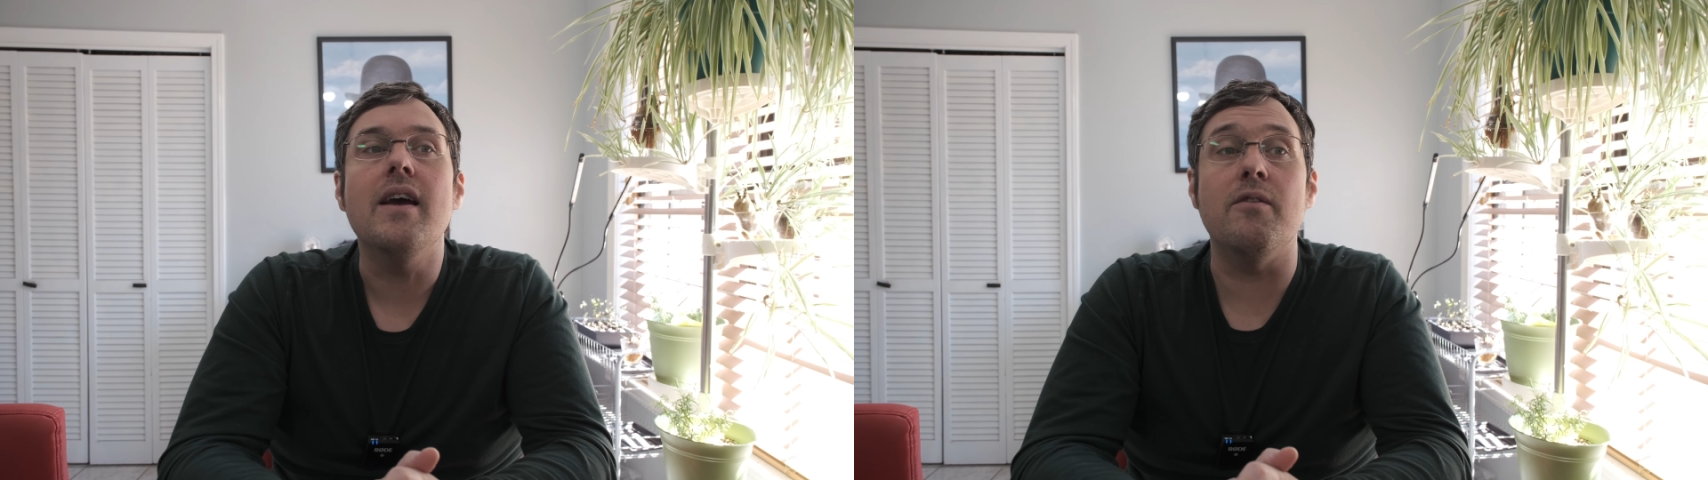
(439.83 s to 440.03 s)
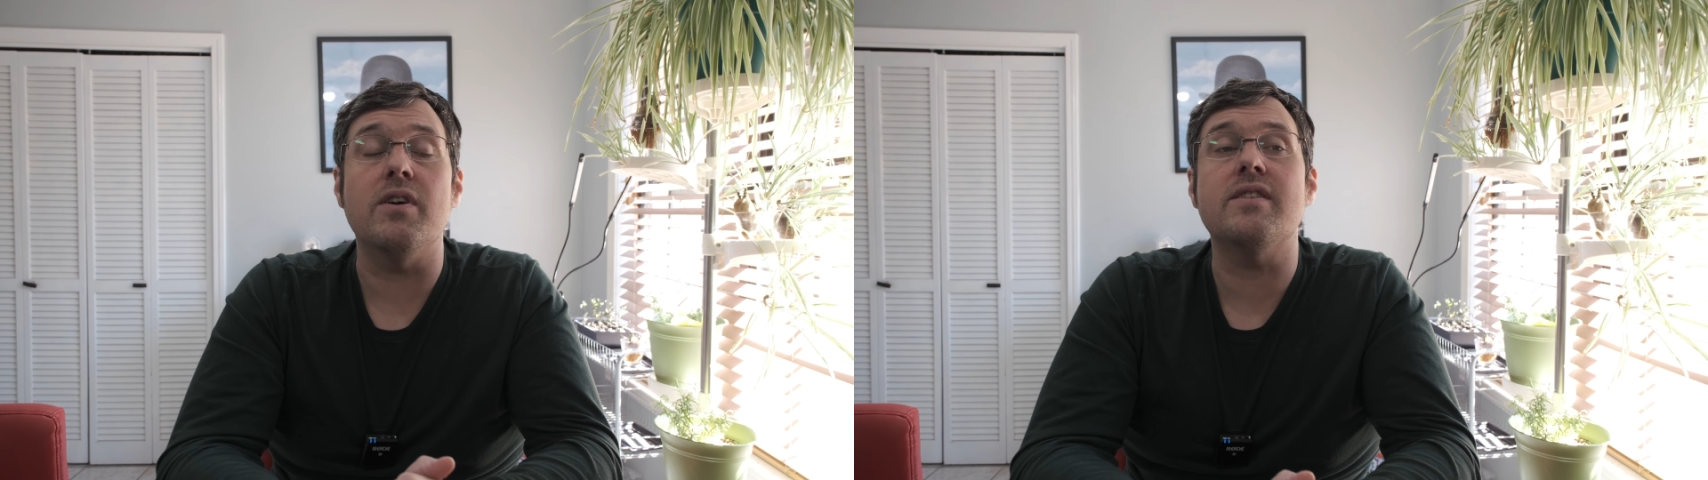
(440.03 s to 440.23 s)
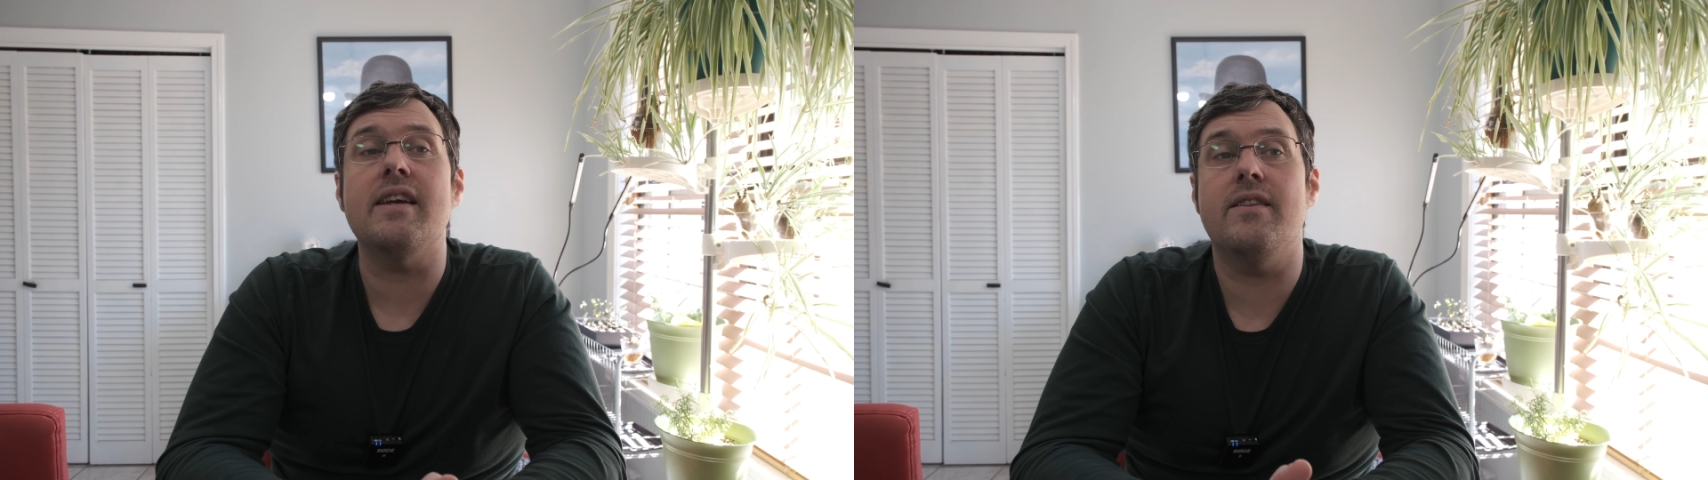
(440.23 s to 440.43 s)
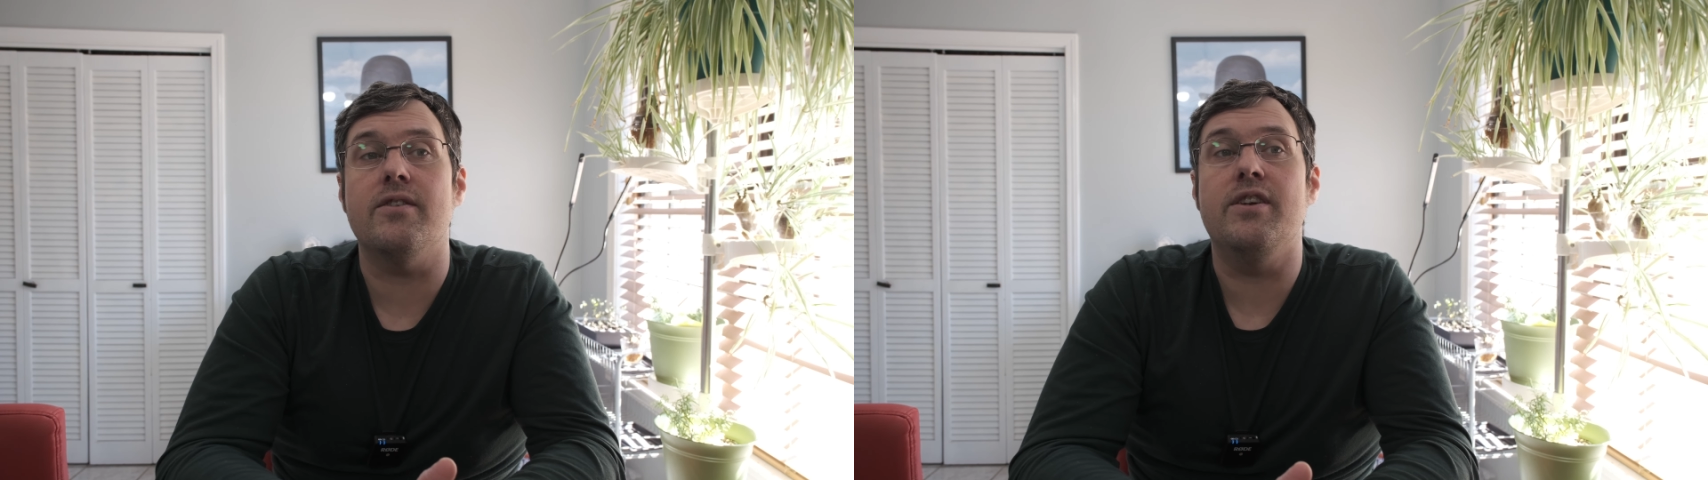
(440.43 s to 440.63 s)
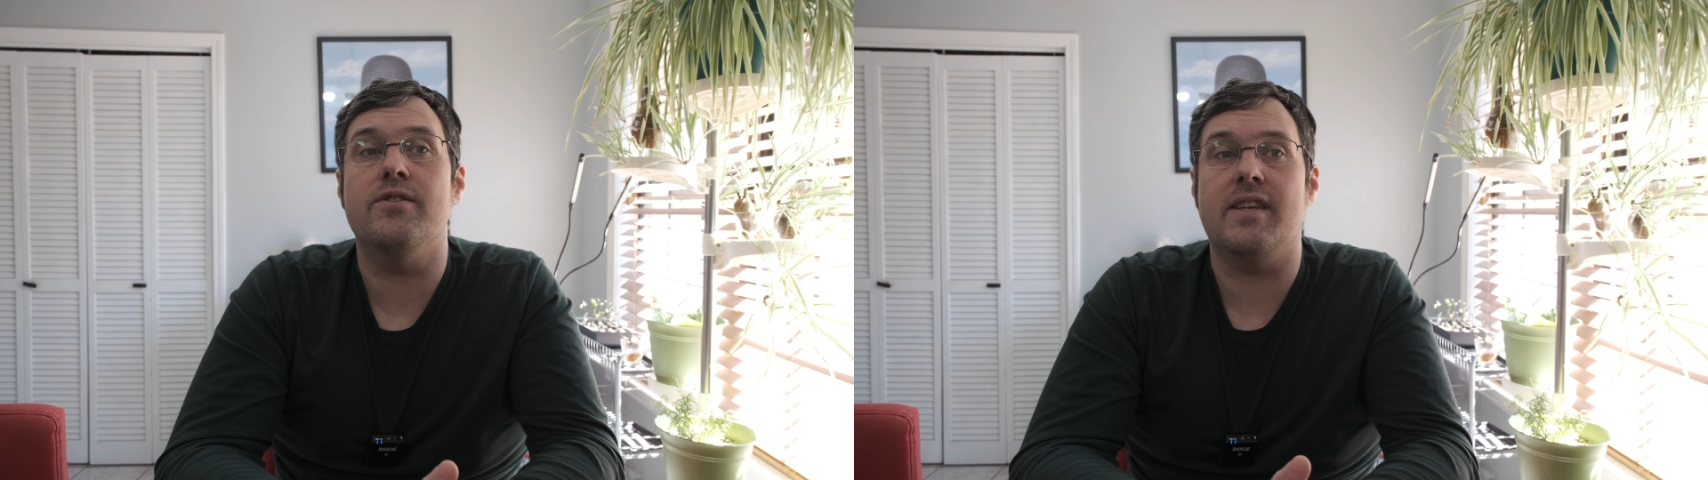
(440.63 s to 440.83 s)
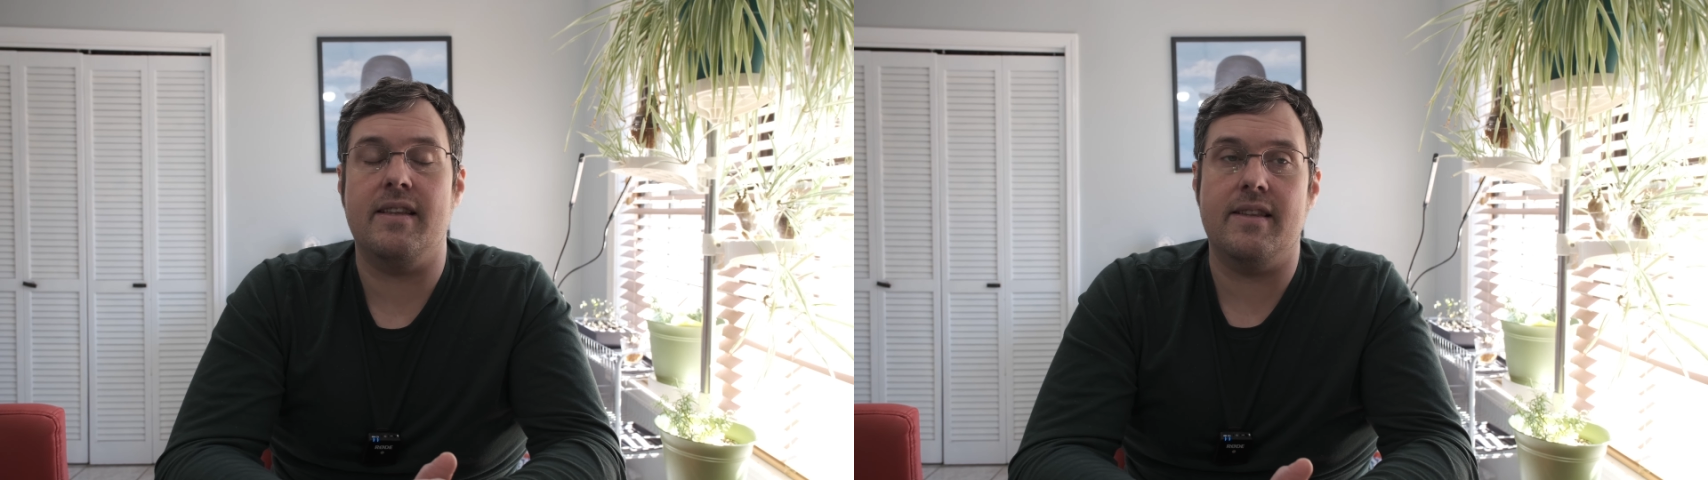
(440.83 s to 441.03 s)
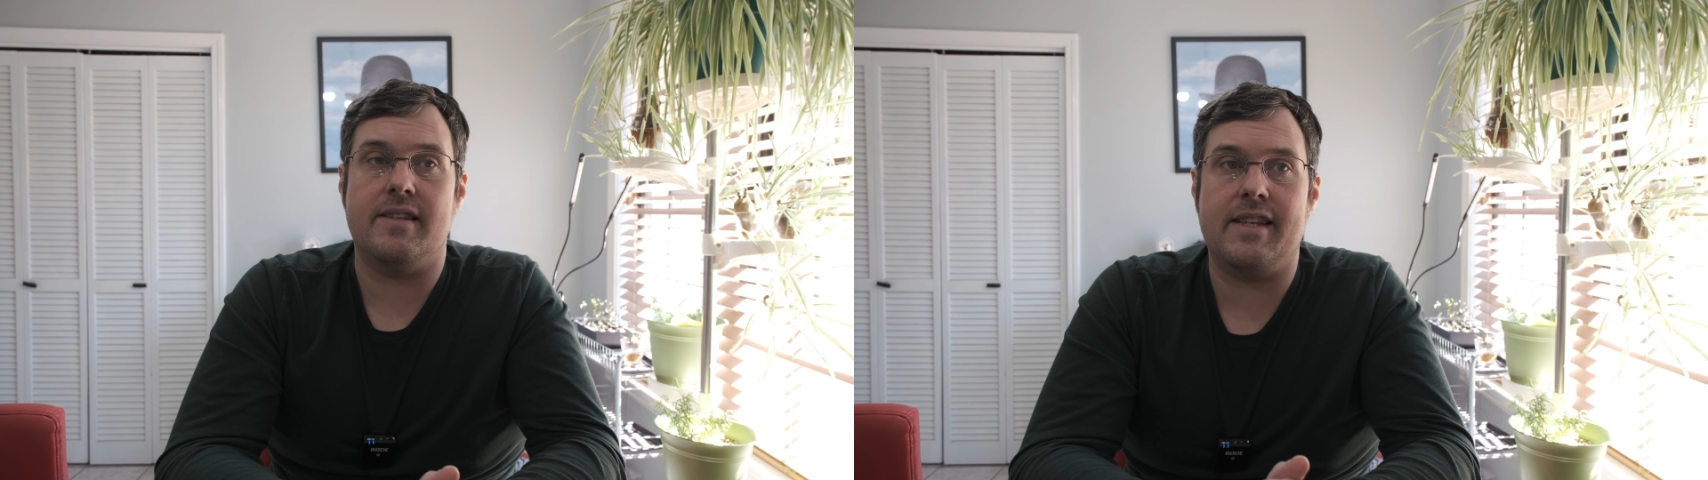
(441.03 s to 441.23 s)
it looks like they're using the